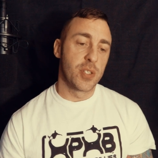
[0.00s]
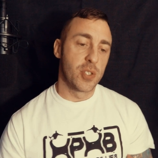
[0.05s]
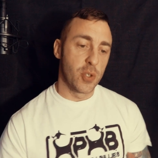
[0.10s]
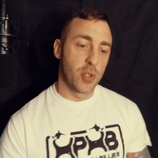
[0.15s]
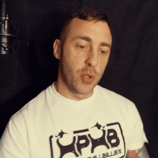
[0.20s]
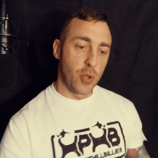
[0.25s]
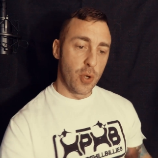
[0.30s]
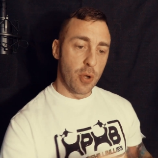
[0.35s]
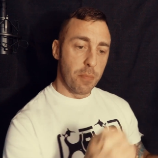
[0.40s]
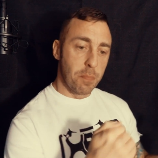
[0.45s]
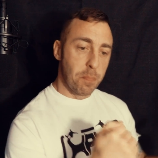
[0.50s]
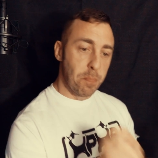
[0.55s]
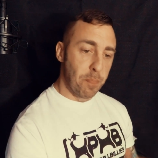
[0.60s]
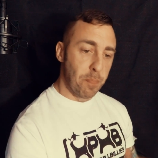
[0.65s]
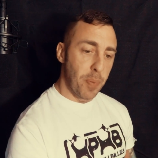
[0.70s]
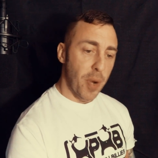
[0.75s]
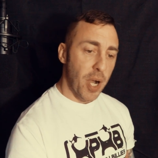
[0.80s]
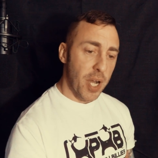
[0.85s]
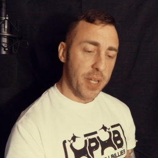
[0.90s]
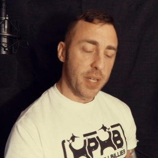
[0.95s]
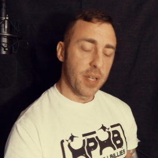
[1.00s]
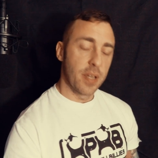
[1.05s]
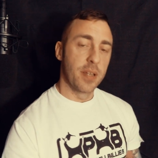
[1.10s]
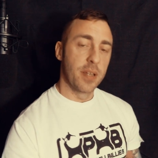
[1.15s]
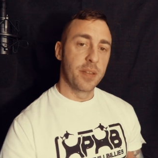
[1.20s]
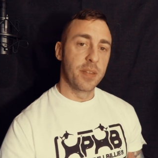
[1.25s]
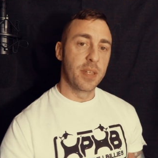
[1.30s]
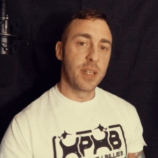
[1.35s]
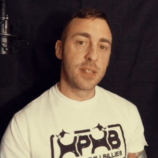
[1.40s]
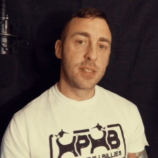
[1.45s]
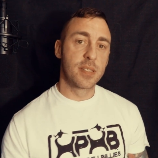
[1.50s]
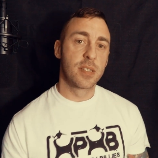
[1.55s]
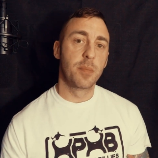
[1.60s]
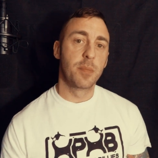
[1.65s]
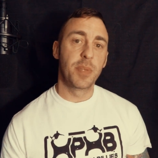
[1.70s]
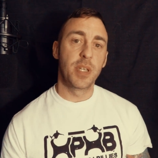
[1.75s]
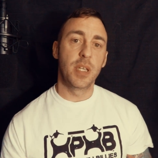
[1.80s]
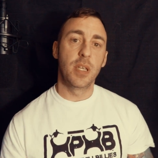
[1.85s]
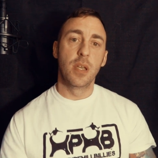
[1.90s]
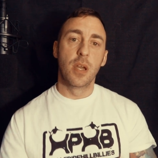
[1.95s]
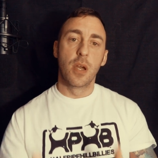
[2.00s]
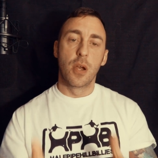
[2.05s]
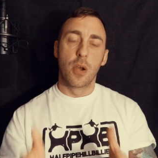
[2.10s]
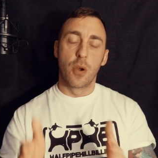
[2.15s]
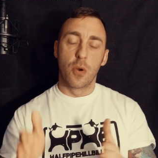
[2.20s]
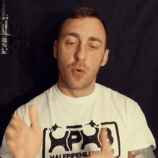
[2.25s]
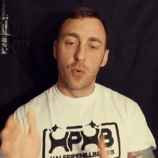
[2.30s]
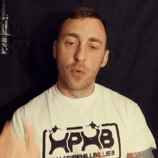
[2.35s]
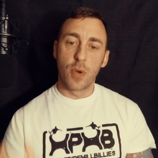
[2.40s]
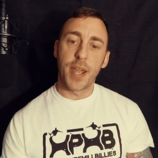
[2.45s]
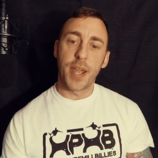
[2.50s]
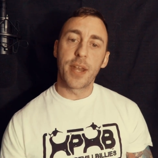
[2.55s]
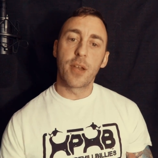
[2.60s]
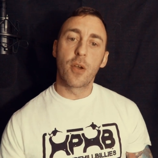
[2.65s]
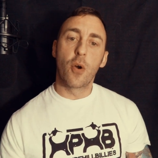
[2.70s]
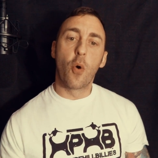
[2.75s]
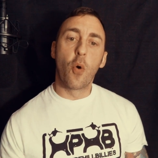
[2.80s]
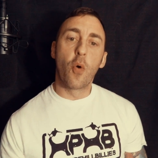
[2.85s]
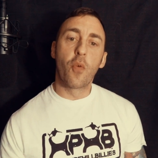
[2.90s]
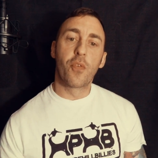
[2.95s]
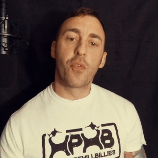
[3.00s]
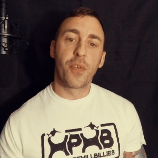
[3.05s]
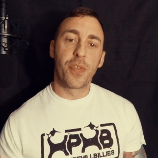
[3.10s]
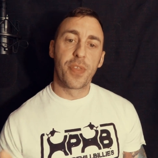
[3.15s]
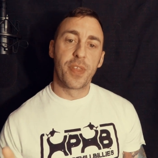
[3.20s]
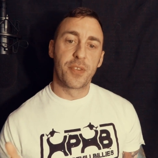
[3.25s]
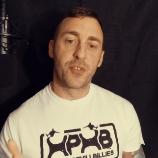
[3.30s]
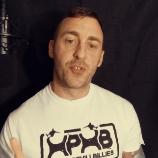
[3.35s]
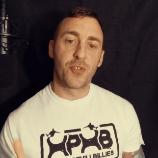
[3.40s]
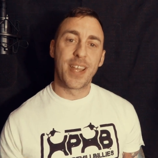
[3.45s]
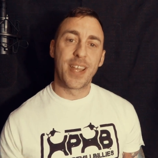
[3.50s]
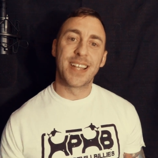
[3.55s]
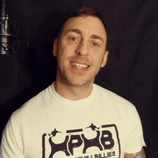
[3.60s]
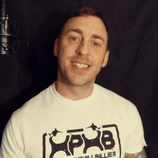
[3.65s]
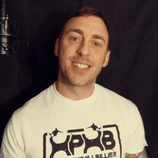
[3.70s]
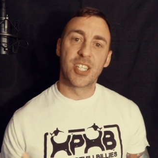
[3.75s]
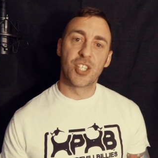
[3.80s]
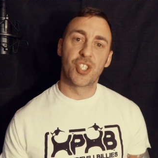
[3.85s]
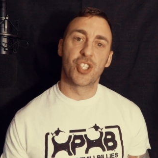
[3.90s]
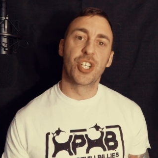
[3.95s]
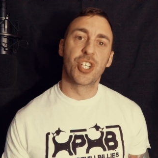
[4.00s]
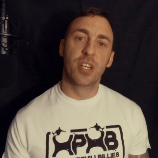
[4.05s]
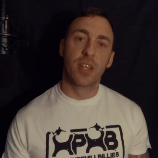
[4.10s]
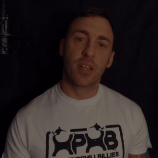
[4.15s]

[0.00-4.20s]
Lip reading: So your butt needs to be right over the transition.